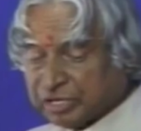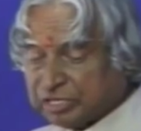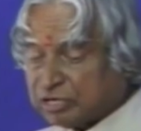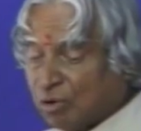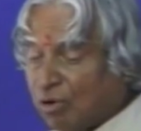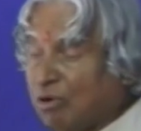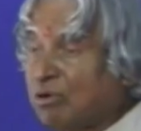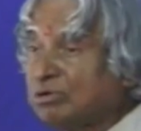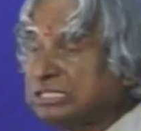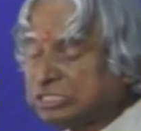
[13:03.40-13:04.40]
that
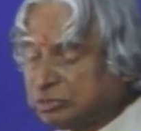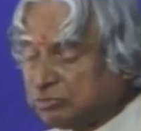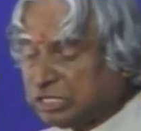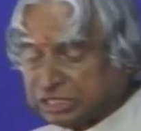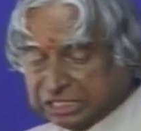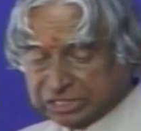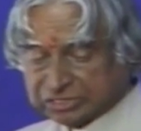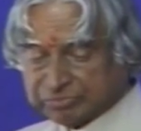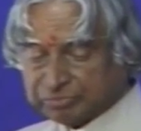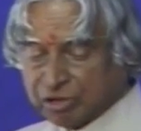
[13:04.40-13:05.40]
all these universities
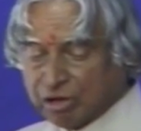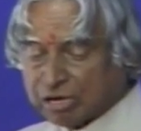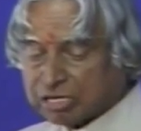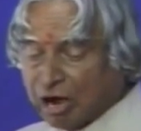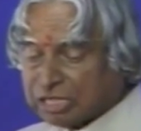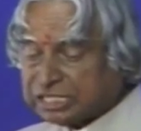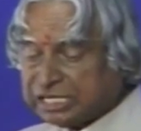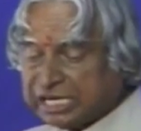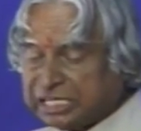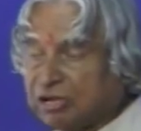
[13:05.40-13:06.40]
are
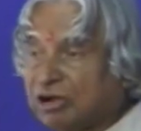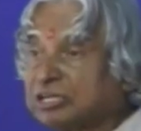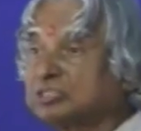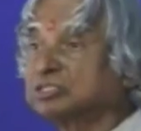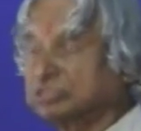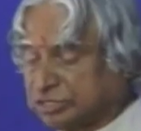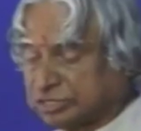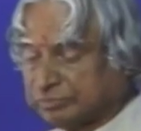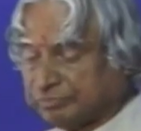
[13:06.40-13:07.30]
concentrating on research.